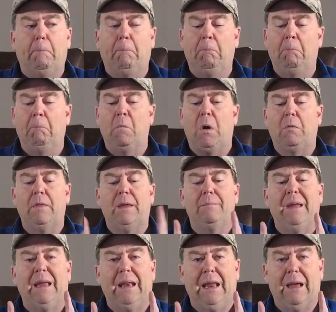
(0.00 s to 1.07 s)
Hmm, what were they
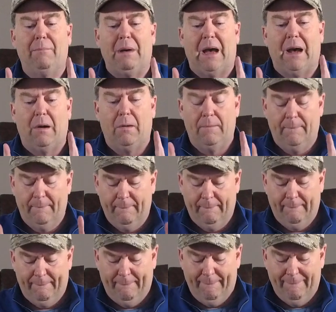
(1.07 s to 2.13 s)
meeting about?
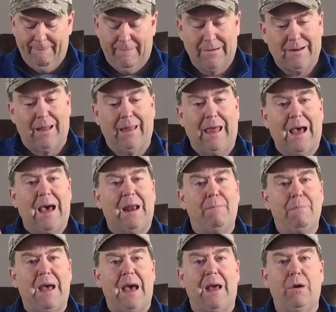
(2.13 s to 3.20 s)
There's a lot
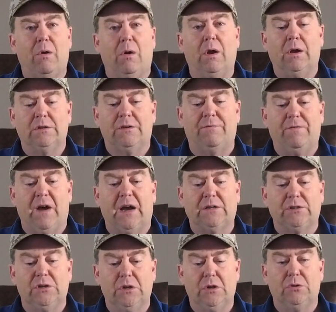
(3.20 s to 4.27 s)
of bad Oreos at
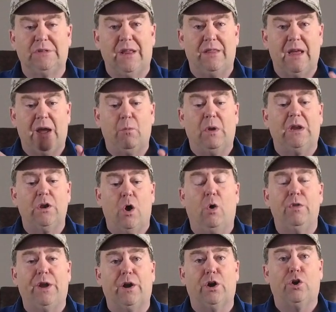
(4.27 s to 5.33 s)
Fox News, and they, we
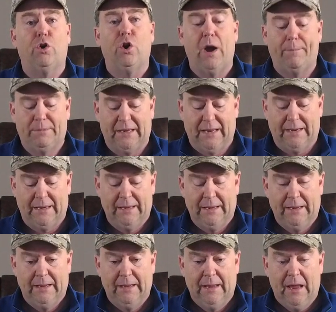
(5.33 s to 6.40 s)
know they are corrupted.
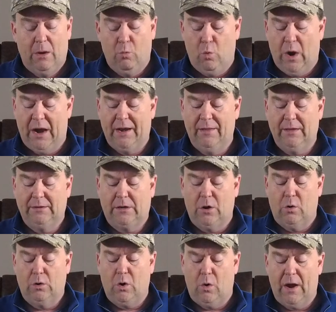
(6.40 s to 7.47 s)
And why did they
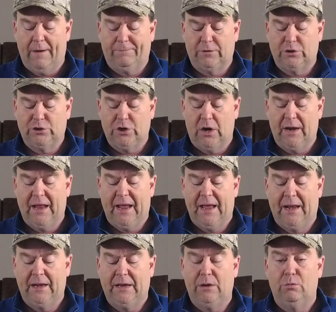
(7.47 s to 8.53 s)
go after Sean
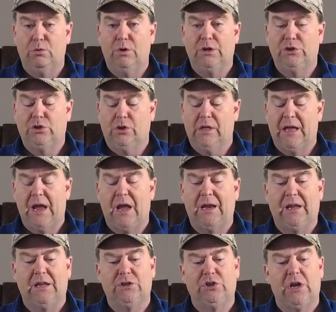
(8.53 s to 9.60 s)
Hannity, Rudy
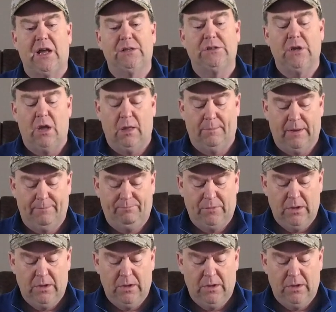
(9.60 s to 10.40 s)
Giuliani, and John Solomon?